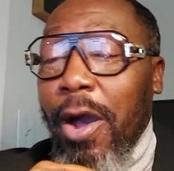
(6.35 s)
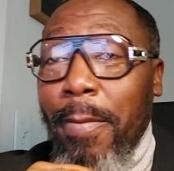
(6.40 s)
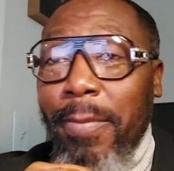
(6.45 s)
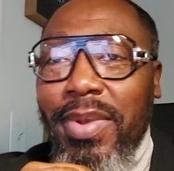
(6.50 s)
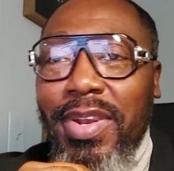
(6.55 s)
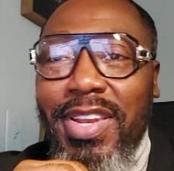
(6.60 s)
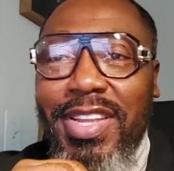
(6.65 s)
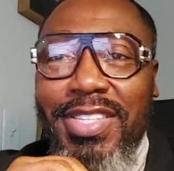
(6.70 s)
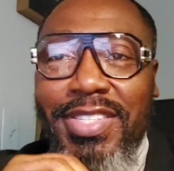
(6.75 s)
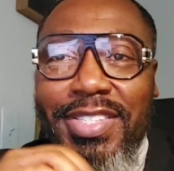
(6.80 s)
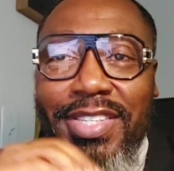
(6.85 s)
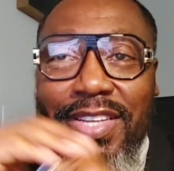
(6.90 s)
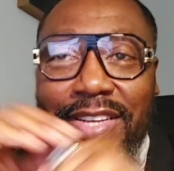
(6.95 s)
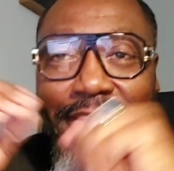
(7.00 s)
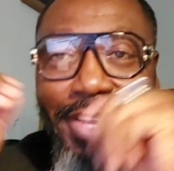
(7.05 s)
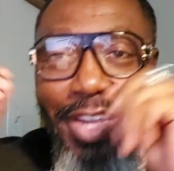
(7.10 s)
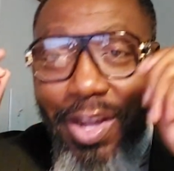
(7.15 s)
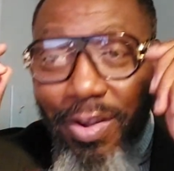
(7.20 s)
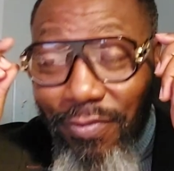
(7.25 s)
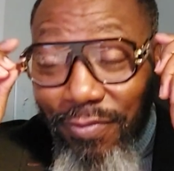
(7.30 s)

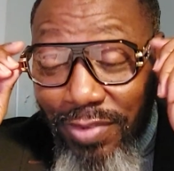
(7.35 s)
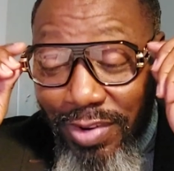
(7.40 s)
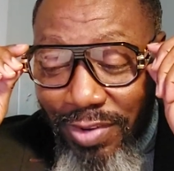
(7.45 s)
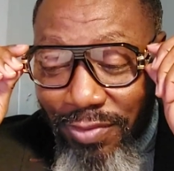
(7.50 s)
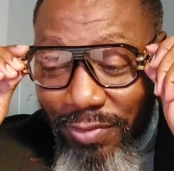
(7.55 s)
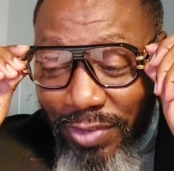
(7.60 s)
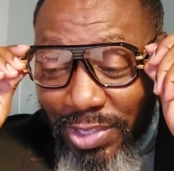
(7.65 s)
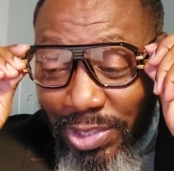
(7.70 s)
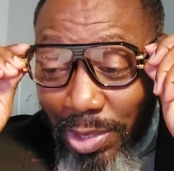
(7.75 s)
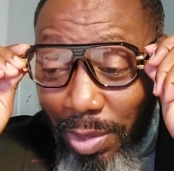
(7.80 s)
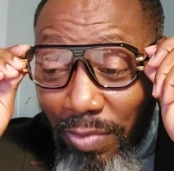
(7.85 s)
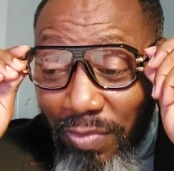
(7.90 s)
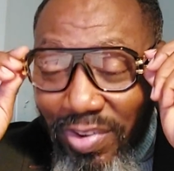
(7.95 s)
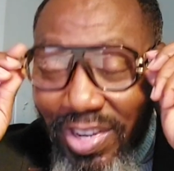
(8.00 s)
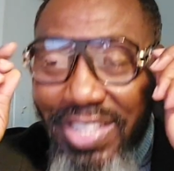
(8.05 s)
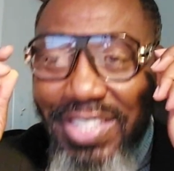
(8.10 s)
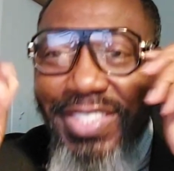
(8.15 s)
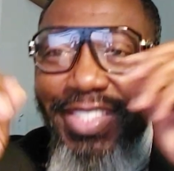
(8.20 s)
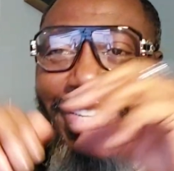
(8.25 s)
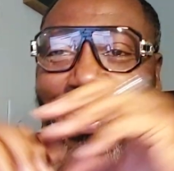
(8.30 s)
Listen, for some
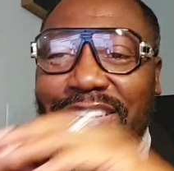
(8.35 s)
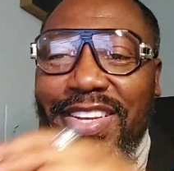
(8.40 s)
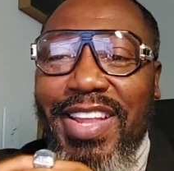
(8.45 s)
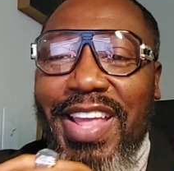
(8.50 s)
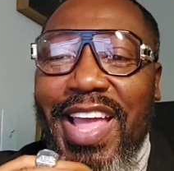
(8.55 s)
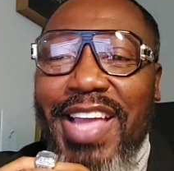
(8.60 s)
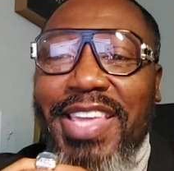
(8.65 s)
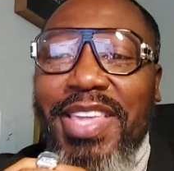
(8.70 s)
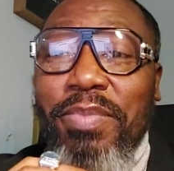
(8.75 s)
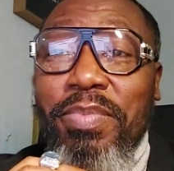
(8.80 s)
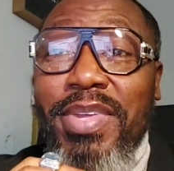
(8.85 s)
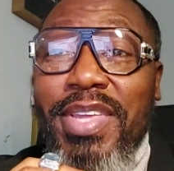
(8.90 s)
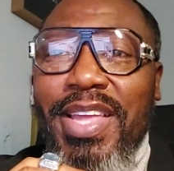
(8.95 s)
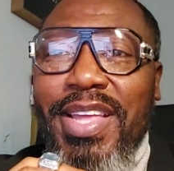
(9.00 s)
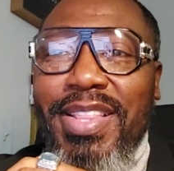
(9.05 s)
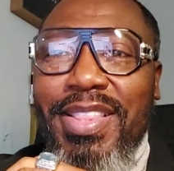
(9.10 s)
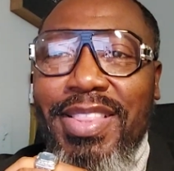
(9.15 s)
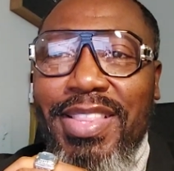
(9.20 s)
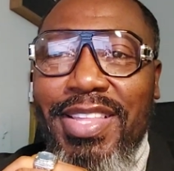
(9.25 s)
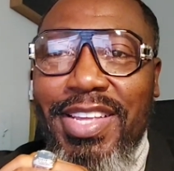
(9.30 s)
reason I keep
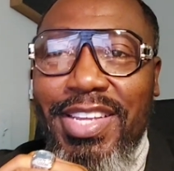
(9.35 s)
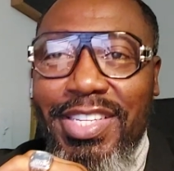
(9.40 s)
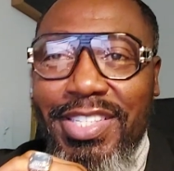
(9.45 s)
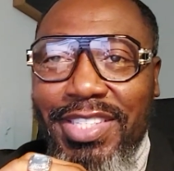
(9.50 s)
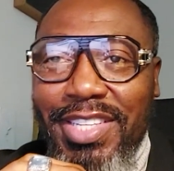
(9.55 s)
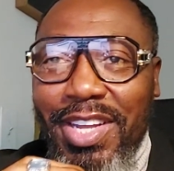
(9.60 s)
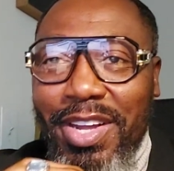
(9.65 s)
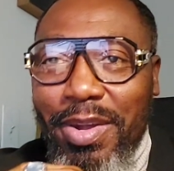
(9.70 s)
getting these